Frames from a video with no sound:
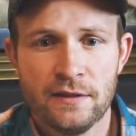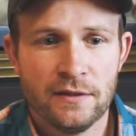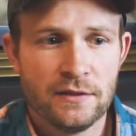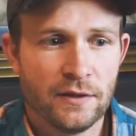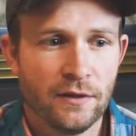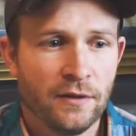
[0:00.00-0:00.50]

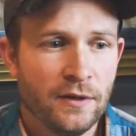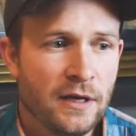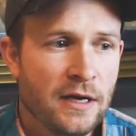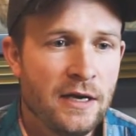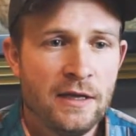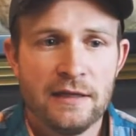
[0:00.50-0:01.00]
So
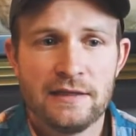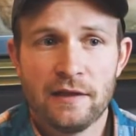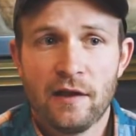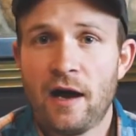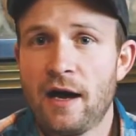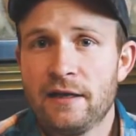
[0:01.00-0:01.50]
it's a
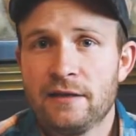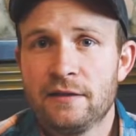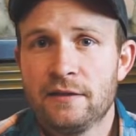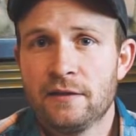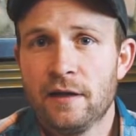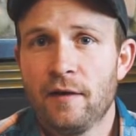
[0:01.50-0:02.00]
lot.
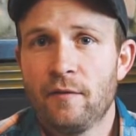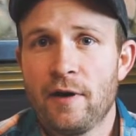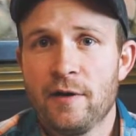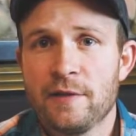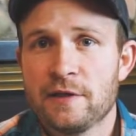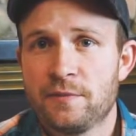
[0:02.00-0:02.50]

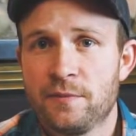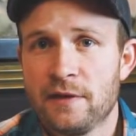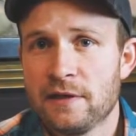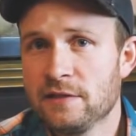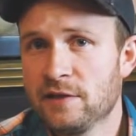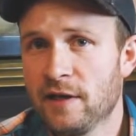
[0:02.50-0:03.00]
Wyoming's
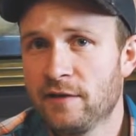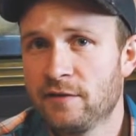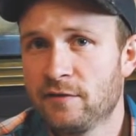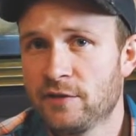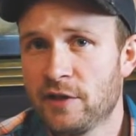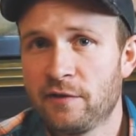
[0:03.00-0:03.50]
pretty
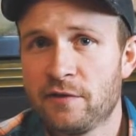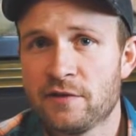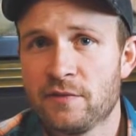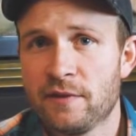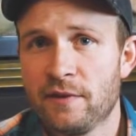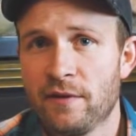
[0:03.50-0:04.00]
generous
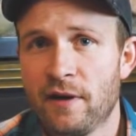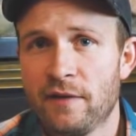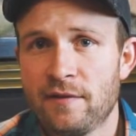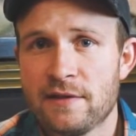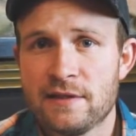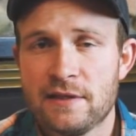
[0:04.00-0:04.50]
with their
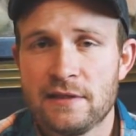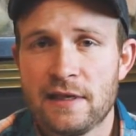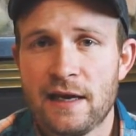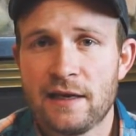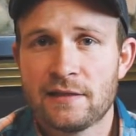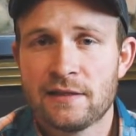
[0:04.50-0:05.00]
non-resident
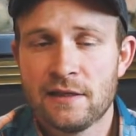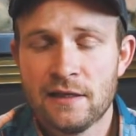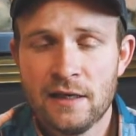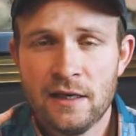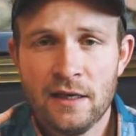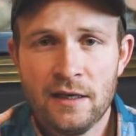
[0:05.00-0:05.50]
tags.
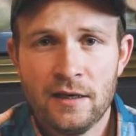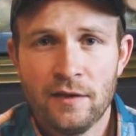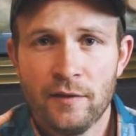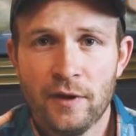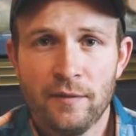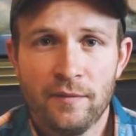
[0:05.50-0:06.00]

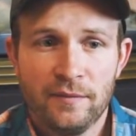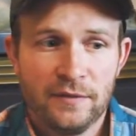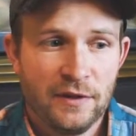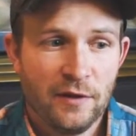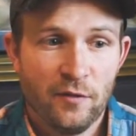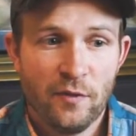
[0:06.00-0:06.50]

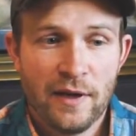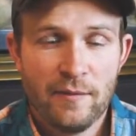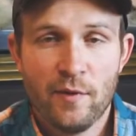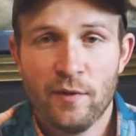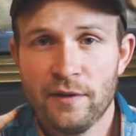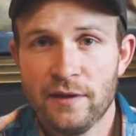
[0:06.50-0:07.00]
Way
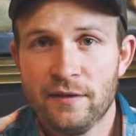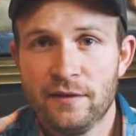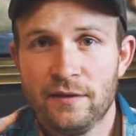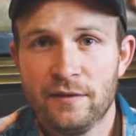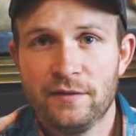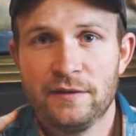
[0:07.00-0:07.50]
more
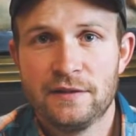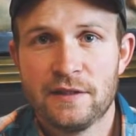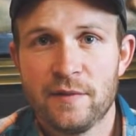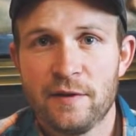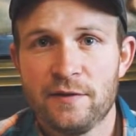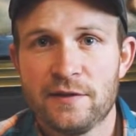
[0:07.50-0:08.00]
than
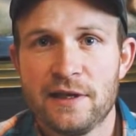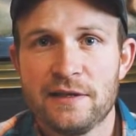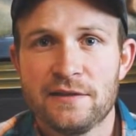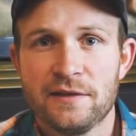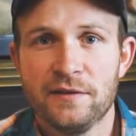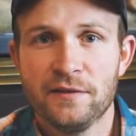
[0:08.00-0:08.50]
some other
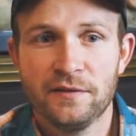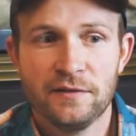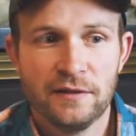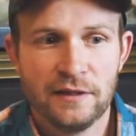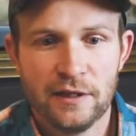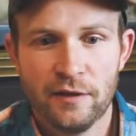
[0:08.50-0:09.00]
states that are,
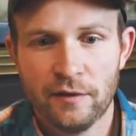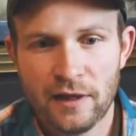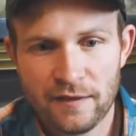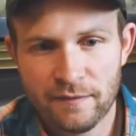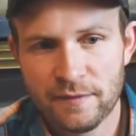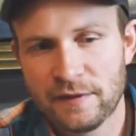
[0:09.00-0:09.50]
a
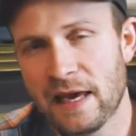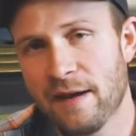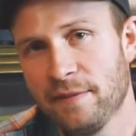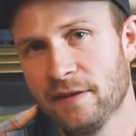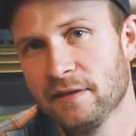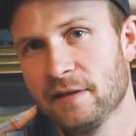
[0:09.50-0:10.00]
lot of them
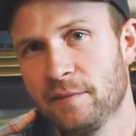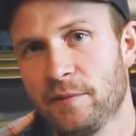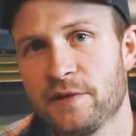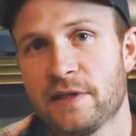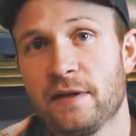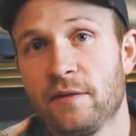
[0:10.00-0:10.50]
cap it at
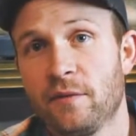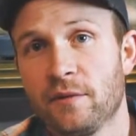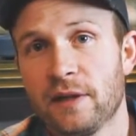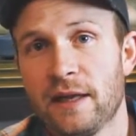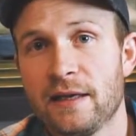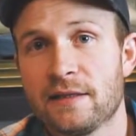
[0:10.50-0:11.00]
10% or
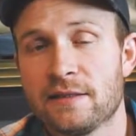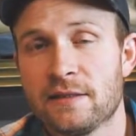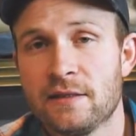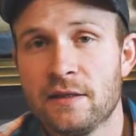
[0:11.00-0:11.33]
less.